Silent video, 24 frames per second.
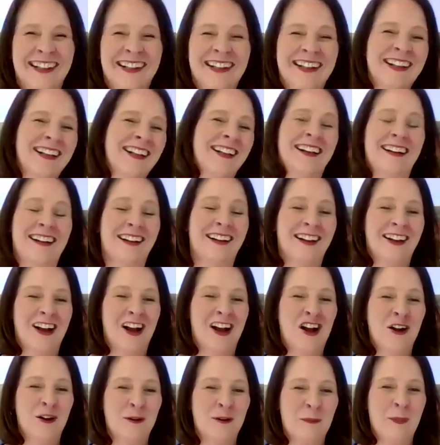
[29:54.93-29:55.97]
I
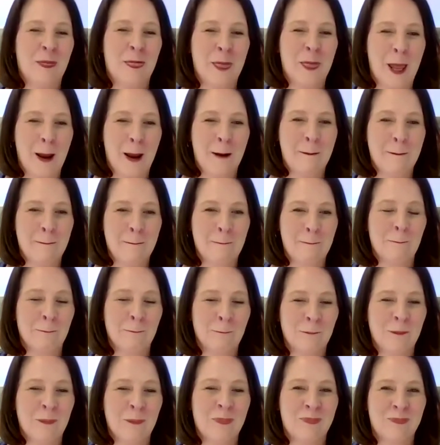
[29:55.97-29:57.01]
thought about it. Like, I thought,
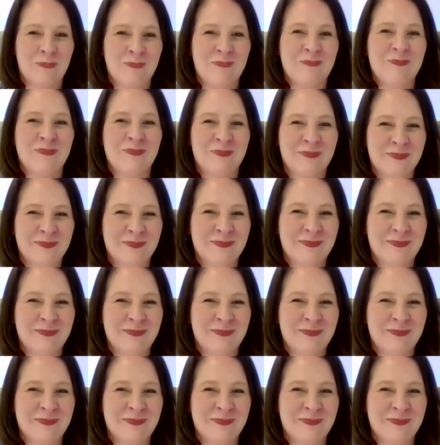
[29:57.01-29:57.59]
what would happen if